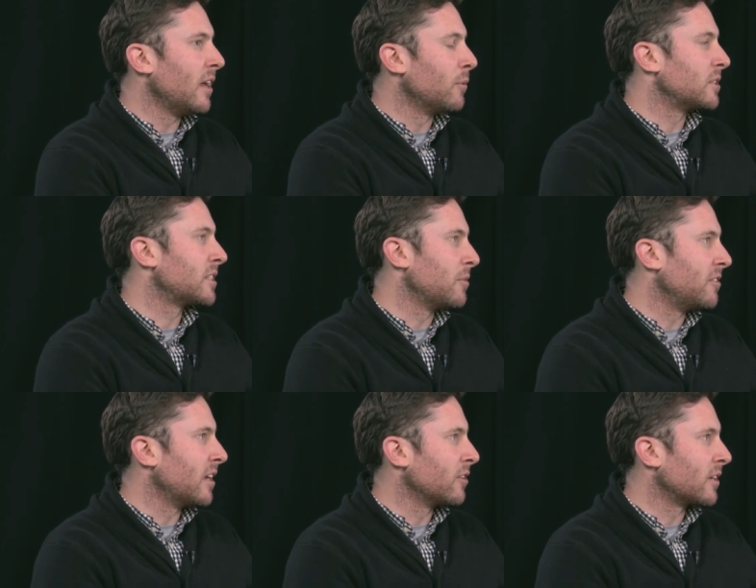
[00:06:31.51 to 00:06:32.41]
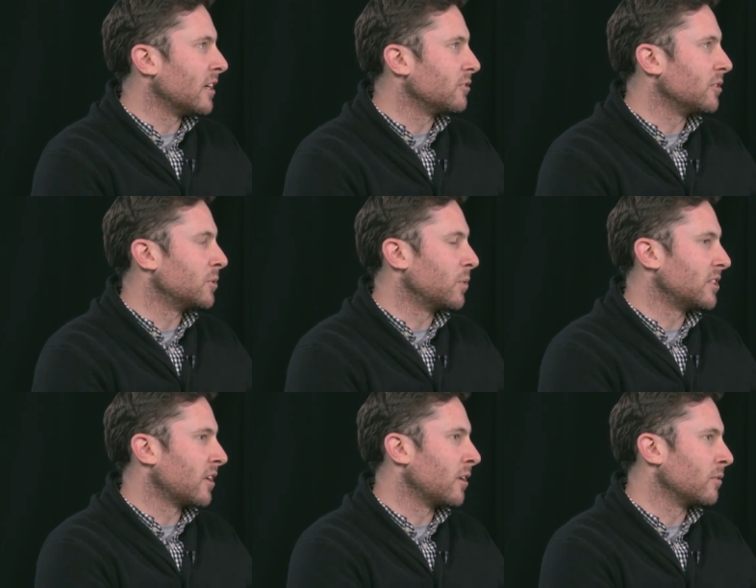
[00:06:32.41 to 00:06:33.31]
and with some of the other countries
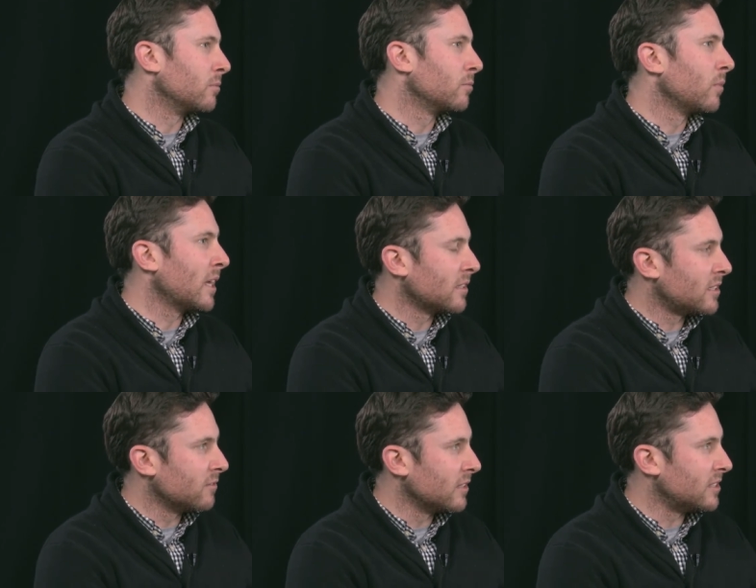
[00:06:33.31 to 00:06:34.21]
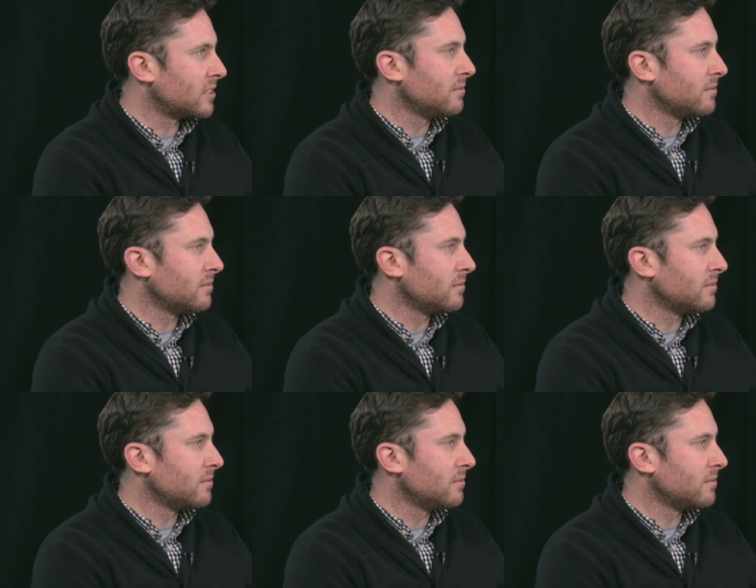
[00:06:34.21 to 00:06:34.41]
which are relatively